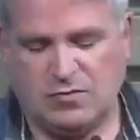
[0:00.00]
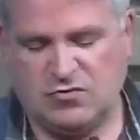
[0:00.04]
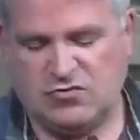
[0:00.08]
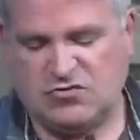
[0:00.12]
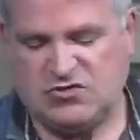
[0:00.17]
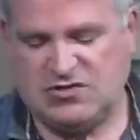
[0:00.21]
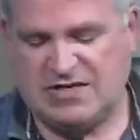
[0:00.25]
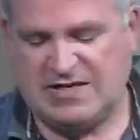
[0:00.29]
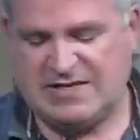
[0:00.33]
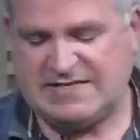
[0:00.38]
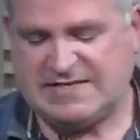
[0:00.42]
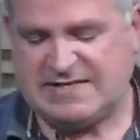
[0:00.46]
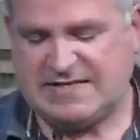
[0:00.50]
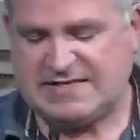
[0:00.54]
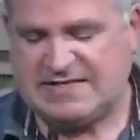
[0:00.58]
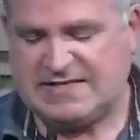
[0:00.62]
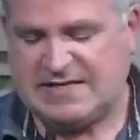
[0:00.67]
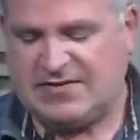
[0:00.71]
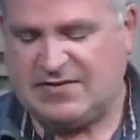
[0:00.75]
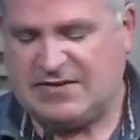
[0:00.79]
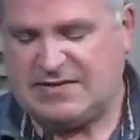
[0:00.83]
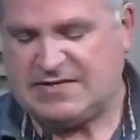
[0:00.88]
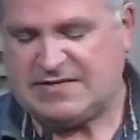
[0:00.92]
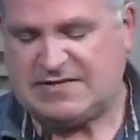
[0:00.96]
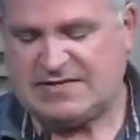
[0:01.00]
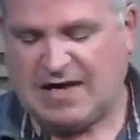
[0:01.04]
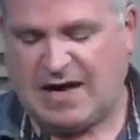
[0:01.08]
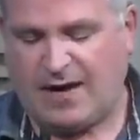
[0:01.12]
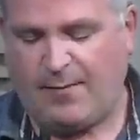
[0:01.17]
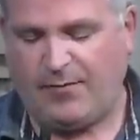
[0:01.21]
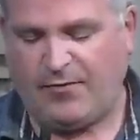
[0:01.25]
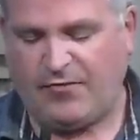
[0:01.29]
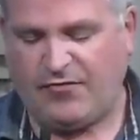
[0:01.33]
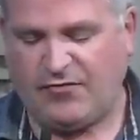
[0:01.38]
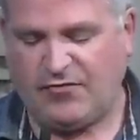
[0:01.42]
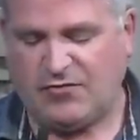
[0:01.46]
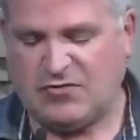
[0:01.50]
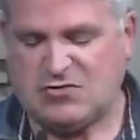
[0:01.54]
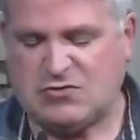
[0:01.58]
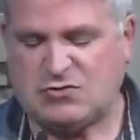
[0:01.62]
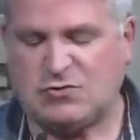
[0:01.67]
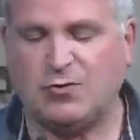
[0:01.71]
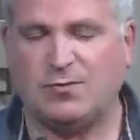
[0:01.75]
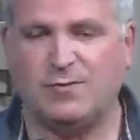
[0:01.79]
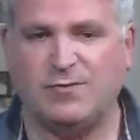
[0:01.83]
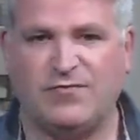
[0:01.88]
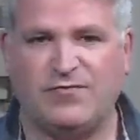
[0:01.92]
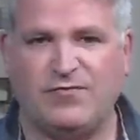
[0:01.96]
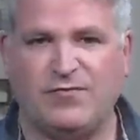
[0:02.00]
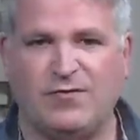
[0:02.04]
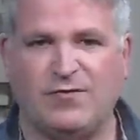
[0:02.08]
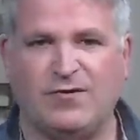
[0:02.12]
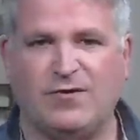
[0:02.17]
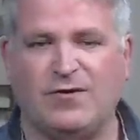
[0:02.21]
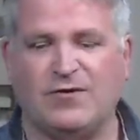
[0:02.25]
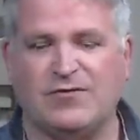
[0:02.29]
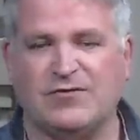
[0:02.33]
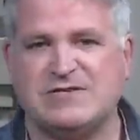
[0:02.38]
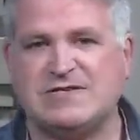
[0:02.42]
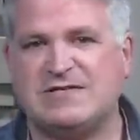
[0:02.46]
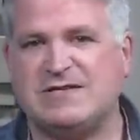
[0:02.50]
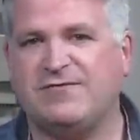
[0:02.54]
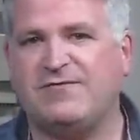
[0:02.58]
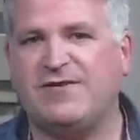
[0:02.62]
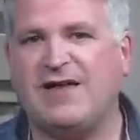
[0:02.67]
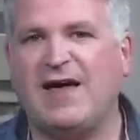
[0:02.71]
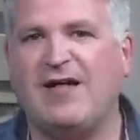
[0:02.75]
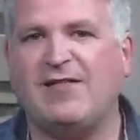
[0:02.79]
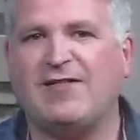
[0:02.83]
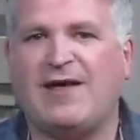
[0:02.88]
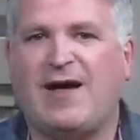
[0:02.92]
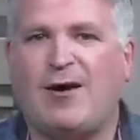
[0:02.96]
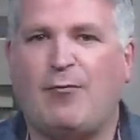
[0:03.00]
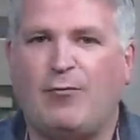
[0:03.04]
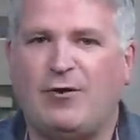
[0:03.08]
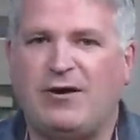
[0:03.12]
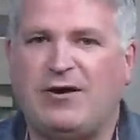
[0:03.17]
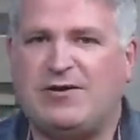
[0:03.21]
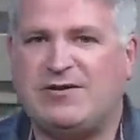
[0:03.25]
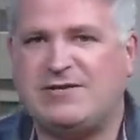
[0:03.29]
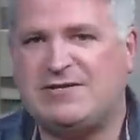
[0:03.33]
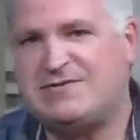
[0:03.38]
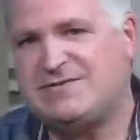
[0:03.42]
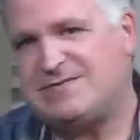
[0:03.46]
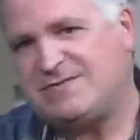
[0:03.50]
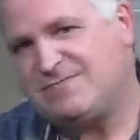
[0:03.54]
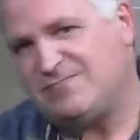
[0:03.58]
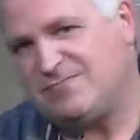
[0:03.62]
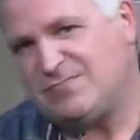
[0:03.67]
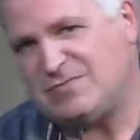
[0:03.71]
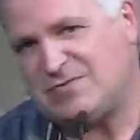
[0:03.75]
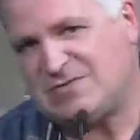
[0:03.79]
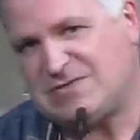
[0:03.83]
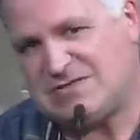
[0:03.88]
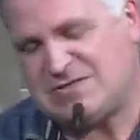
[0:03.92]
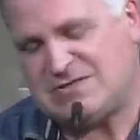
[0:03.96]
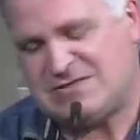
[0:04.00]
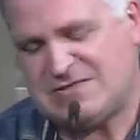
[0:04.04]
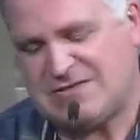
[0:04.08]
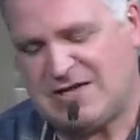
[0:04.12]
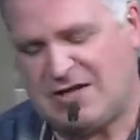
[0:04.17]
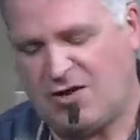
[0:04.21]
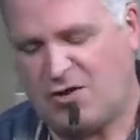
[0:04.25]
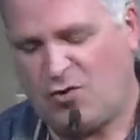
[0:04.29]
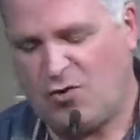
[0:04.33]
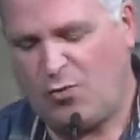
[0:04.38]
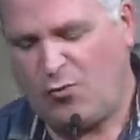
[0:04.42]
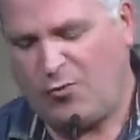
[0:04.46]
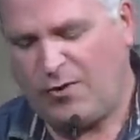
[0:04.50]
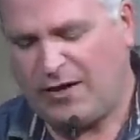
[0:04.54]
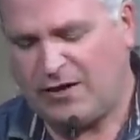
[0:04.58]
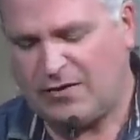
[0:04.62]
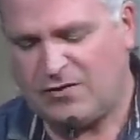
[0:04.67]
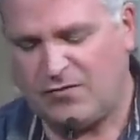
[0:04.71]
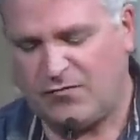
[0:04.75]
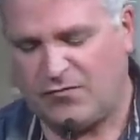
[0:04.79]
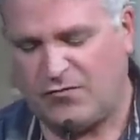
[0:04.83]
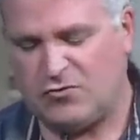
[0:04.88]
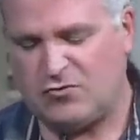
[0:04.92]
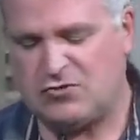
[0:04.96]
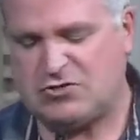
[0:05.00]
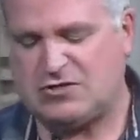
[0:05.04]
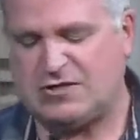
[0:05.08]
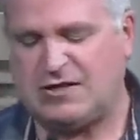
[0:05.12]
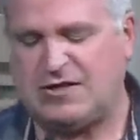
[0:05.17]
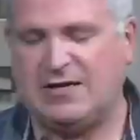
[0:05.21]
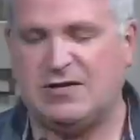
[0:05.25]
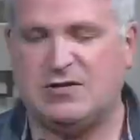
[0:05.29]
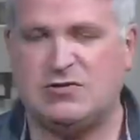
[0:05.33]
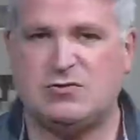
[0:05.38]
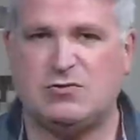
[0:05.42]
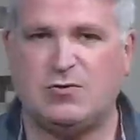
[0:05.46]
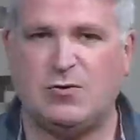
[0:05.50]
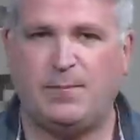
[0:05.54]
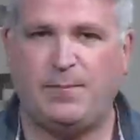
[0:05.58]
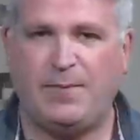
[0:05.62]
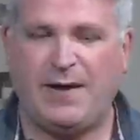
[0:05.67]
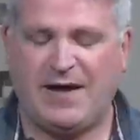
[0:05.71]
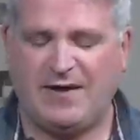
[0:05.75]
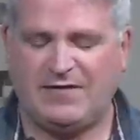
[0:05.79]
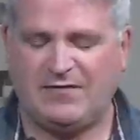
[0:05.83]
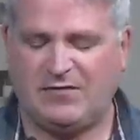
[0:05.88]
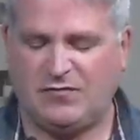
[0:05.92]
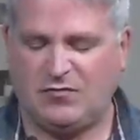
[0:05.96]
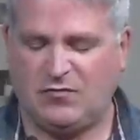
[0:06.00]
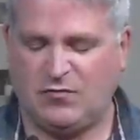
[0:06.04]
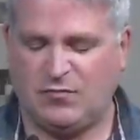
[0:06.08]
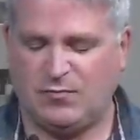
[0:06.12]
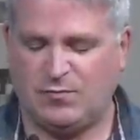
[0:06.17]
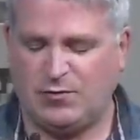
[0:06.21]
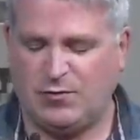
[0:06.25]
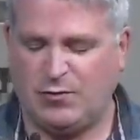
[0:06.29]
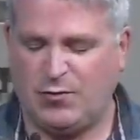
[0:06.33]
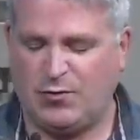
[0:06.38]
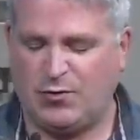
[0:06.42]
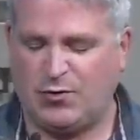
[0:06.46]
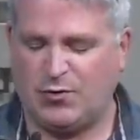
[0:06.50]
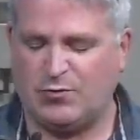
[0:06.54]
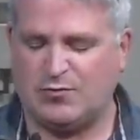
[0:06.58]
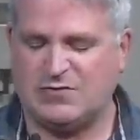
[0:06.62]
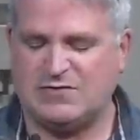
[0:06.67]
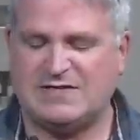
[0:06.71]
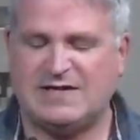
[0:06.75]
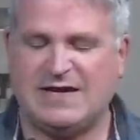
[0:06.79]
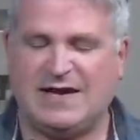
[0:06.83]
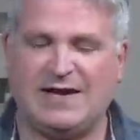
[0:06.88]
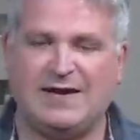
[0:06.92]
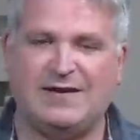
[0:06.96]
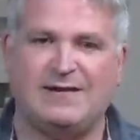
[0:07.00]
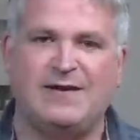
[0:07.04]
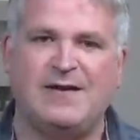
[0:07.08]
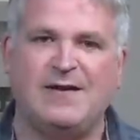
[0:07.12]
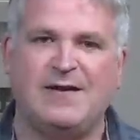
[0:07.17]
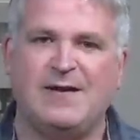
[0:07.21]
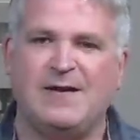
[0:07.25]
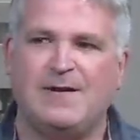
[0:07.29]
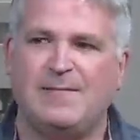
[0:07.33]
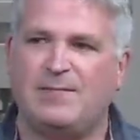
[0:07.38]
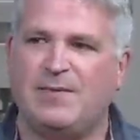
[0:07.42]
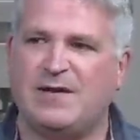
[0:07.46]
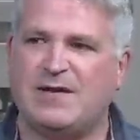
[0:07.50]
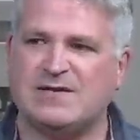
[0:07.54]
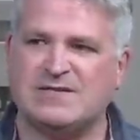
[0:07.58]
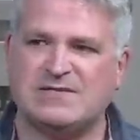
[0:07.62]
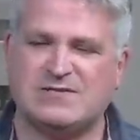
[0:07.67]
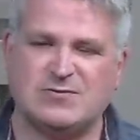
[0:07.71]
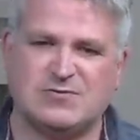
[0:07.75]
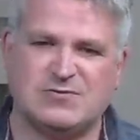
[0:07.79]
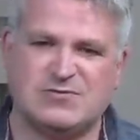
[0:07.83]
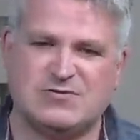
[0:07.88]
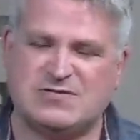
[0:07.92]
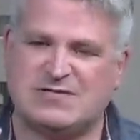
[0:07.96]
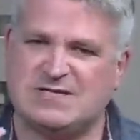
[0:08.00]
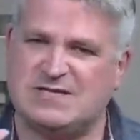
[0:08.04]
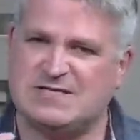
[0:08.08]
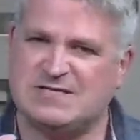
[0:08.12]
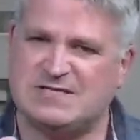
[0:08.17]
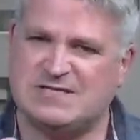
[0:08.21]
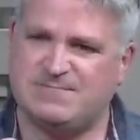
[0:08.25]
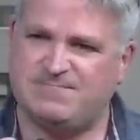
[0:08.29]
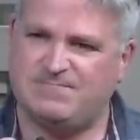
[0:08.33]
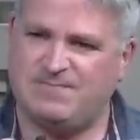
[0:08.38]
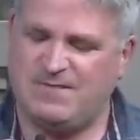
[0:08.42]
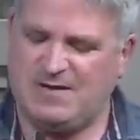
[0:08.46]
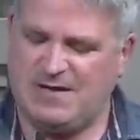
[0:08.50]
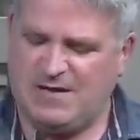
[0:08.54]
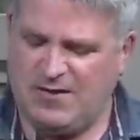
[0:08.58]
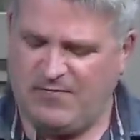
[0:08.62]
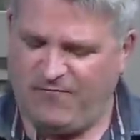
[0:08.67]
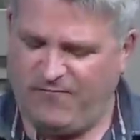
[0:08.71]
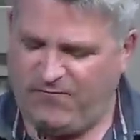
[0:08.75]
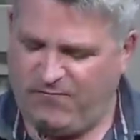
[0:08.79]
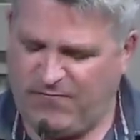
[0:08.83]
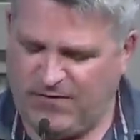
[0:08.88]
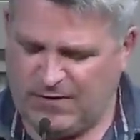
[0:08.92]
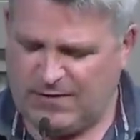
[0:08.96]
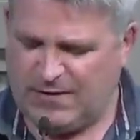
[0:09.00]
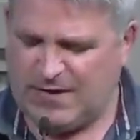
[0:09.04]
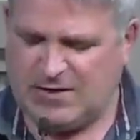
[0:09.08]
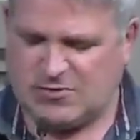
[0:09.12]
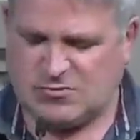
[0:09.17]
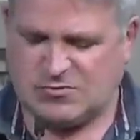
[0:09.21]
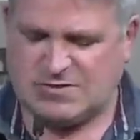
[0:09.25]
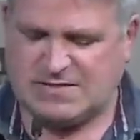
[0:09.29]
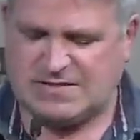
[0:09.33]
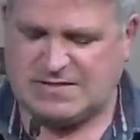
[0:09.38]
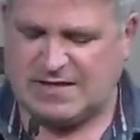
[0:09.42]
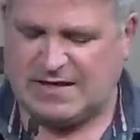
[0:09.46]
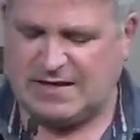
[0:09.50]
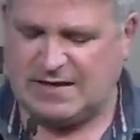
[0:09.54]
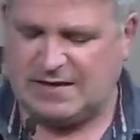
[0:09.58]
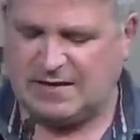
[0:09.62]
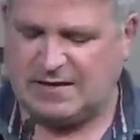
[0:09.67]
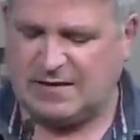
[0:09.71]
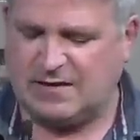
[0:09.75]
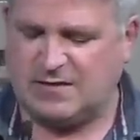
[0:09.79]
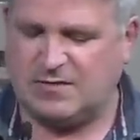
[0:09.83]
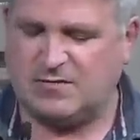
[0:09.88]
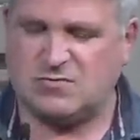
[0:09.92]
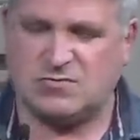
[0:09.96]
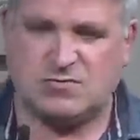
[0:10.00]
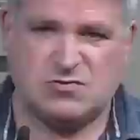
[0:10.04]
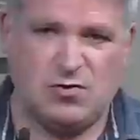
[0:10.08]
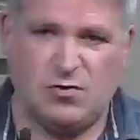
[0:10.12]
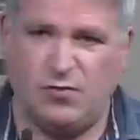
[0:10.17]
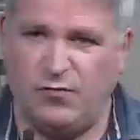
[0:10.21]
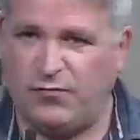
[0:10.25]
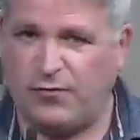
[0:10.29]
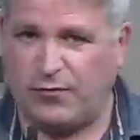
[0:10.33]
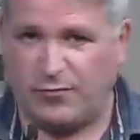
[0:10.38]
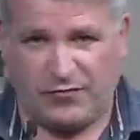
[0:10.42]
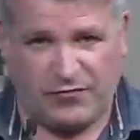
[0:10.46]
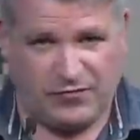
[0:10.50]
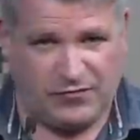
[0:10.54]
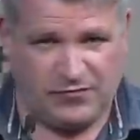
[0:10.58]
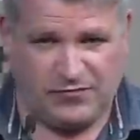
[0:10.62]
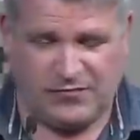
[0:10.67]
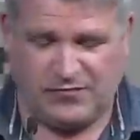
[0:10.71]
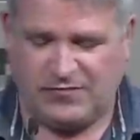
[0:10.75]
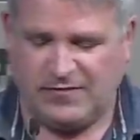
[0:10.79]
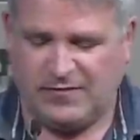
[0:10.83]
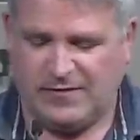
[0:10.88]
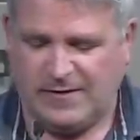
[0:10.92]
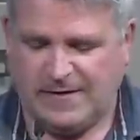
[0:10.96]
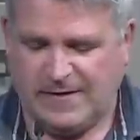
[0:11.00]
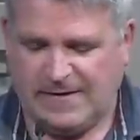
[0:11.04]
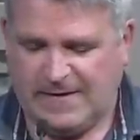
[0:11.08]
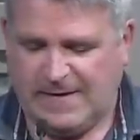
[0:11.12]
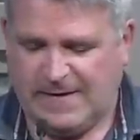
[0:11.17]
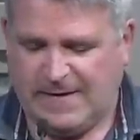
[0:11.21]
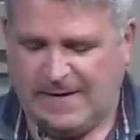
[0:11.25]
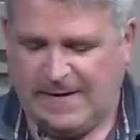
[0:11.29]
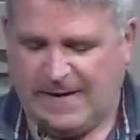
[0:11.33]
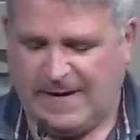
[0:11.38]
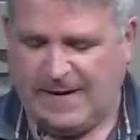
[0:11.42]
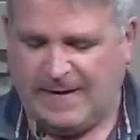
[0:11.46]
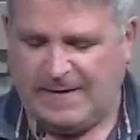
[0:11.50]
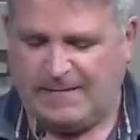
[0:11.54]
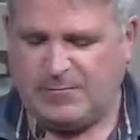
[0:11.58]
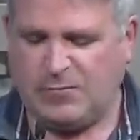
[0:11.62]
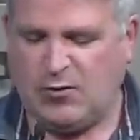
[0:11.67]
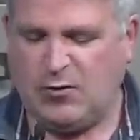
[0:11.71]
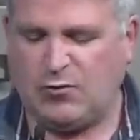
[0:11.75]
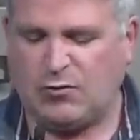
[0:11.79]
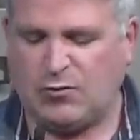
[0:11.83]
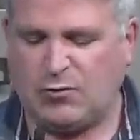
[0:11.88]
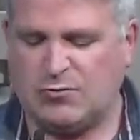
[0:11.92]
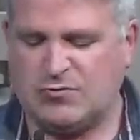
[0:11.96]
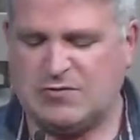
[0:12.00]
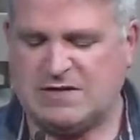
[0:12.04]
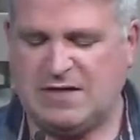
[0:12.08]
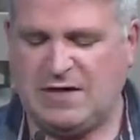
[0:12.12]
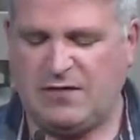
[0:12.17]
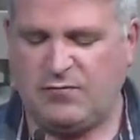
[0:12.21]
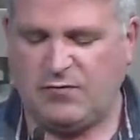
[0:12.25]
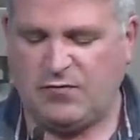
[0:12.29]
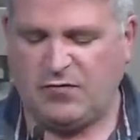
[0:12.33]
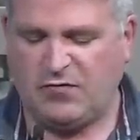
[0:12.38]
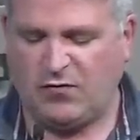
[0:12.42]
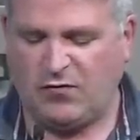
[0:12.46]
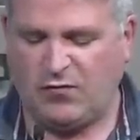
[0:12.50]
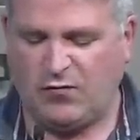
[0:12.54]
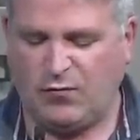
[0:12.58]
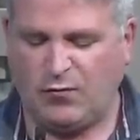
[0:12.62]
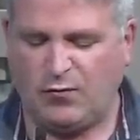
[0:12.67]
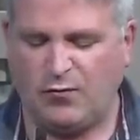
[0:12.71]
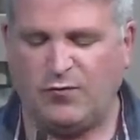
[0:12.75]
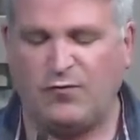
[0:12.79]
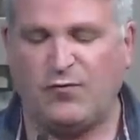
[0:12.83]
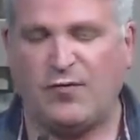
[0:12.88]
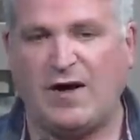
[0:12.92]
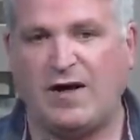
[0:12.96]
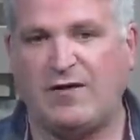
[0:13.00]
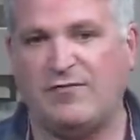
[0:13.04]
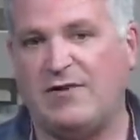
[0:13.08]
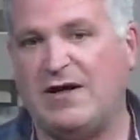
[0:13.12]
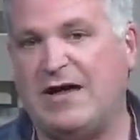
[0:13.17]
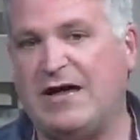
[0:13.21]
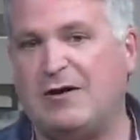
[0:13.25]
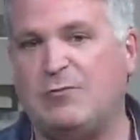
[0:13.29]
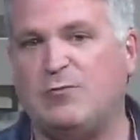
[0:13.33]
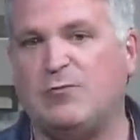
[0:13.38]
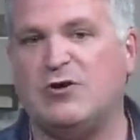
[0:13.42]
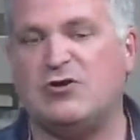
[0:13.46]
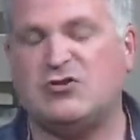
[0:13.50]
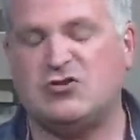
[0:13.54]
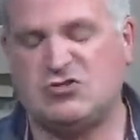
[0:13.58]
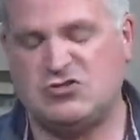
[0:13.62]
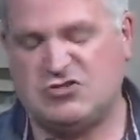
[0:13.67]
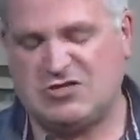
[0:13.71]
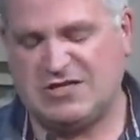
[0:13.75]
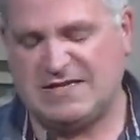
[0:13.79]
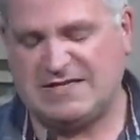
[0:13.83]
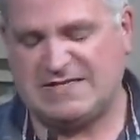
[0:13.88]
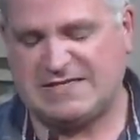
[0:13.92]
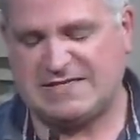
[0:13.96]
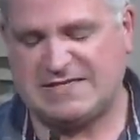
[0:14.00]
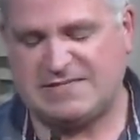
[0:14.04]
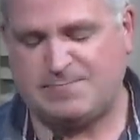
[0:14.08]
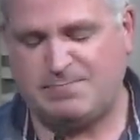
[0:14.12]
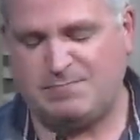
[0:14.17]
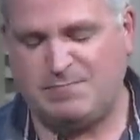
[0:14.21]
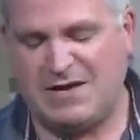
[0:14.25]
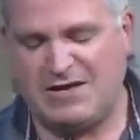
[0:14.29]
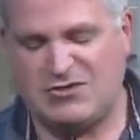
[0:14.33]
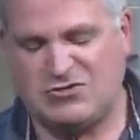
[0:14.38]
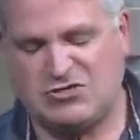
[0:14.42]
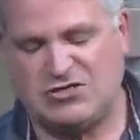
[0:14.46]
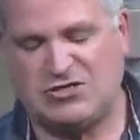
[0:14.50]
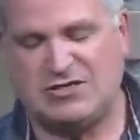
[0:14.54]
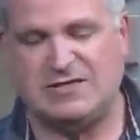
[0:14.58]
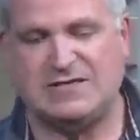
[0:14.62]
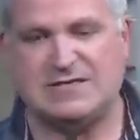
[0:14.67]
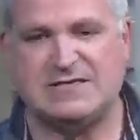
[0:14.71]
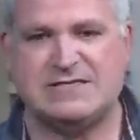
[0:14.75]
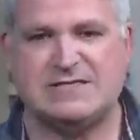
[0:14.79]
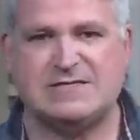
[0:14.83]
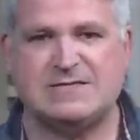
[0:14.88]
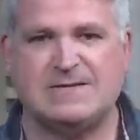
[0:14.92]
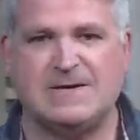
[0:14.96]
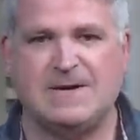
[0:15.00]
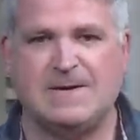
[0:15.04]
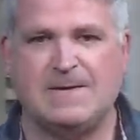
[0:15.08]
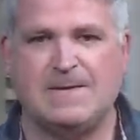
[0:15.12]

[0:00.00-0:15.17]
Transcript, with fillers: Jesus and the disciples in the storm of, on the Sea of Galilee, I wanted to take a quick diversion into a passage from Luke thirteen, because there's this very interesting two verses, uh, Luke thirteen verses four and five, in which Jesus mentions